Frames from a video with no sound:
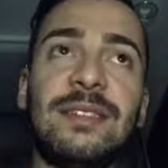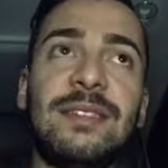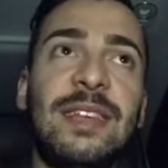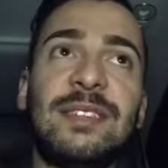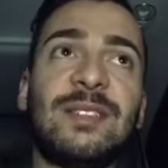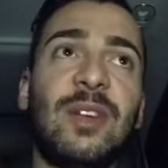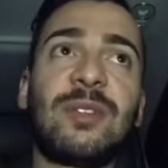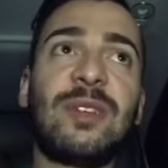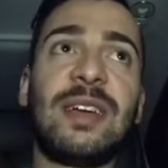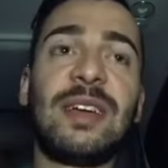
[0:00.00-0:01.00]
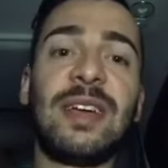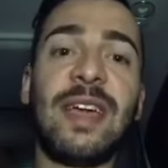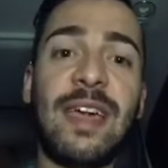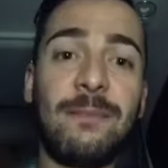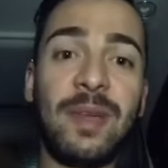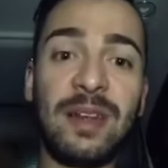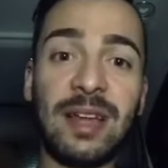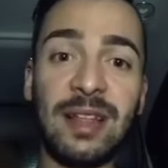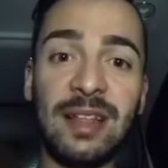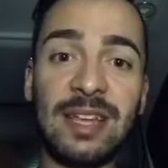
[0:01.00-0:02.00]
that's not gonna happen
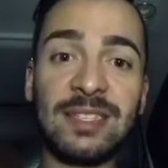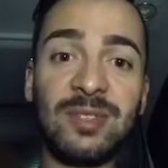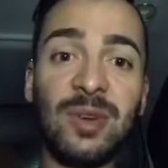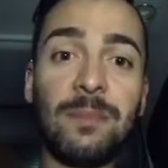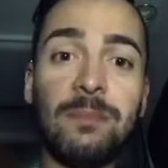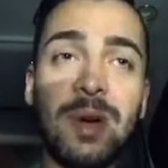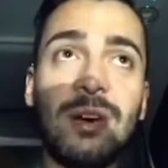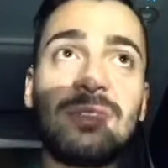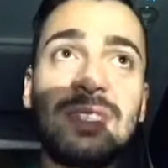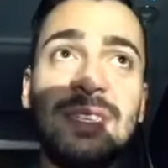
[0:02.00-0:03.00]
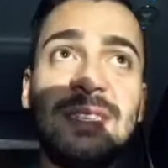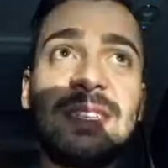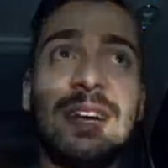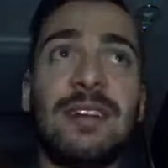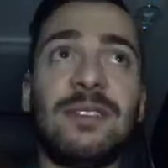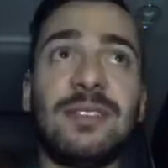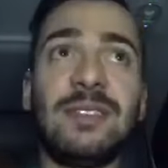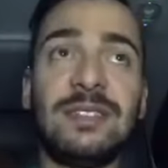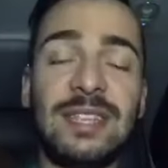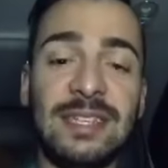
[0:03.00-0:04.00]
unless you're a multi-styled
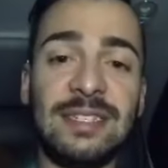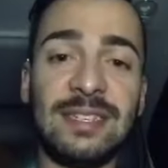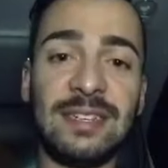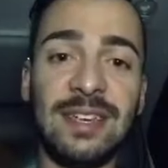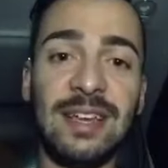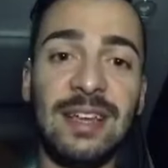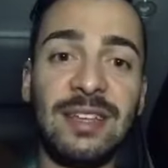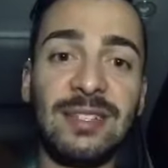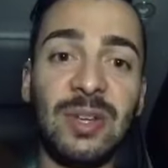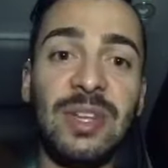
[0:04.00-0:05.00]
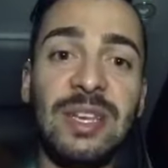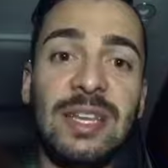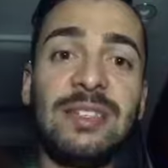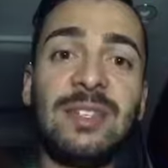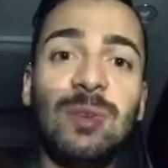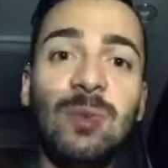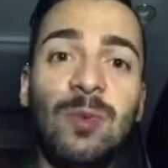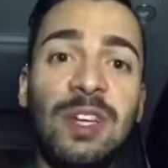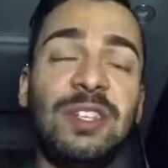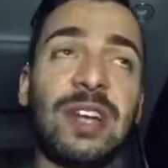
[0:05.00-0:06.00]
dancer. So you need to
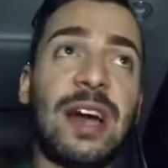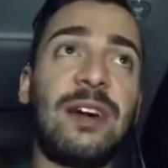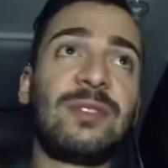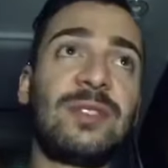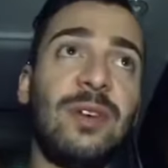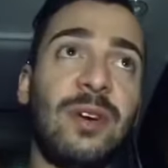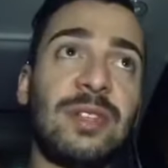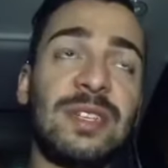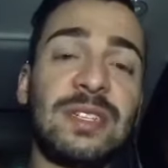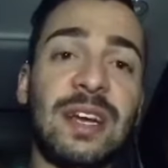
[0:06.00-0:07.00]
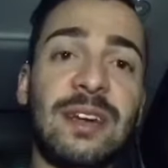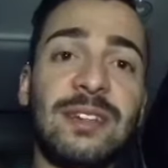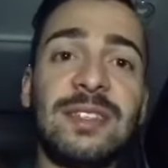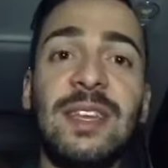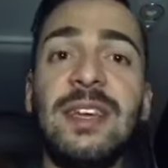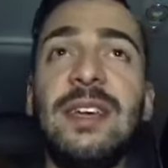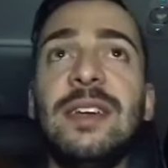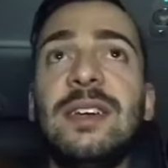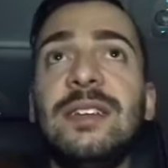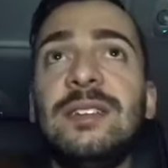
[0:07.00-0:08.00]
reach out to other styles
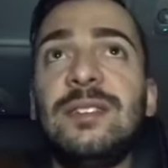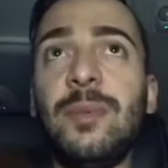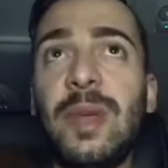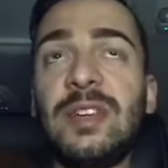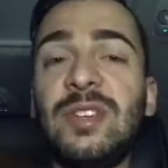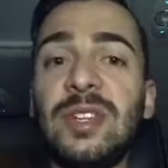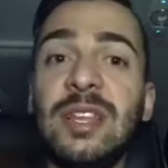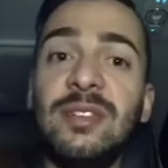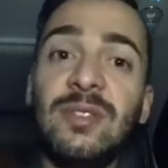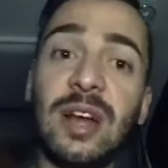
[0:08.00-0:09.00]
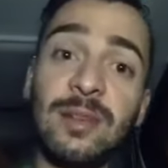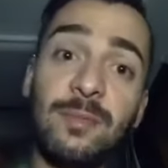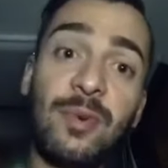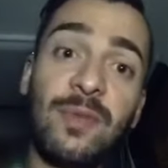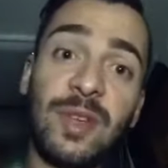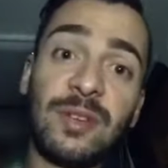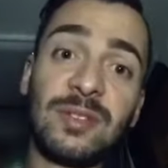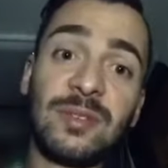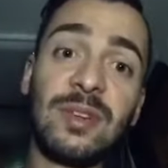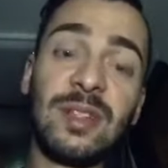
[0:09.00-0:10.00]
to make sure that you are improving your
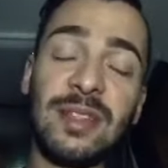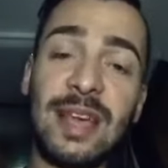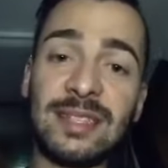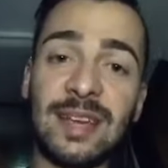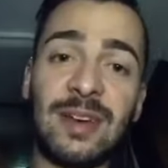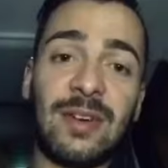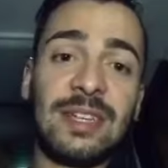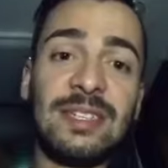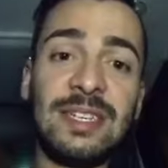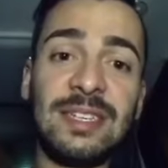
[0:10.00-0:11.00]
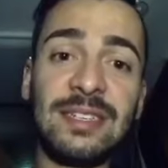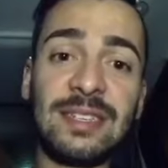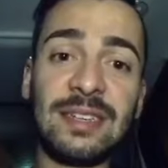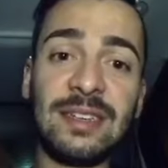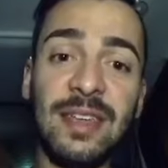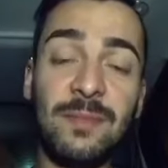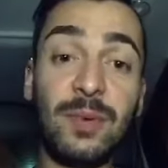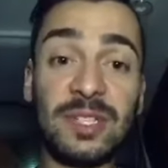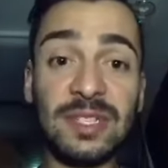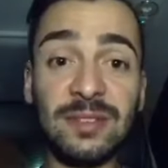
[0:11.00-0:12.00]
ZOUK. That's how I did it in
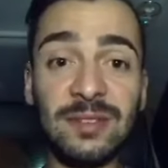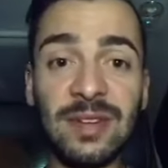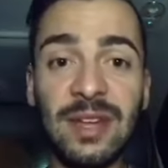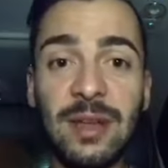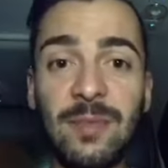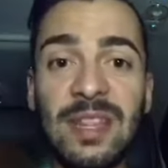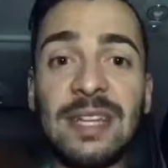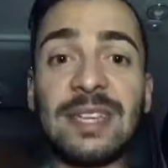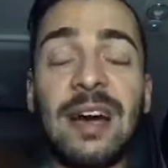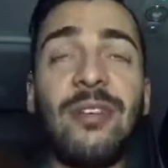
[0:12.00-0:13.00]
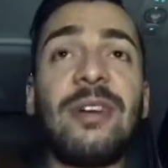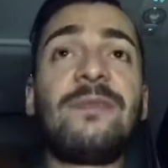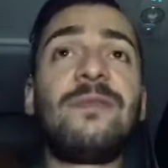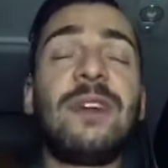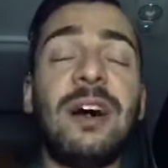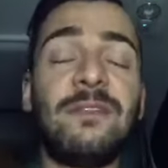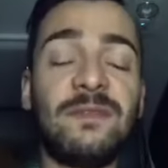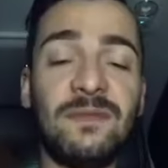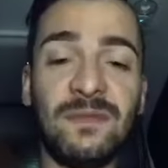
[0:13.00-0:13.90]
Brazil, but that's how I've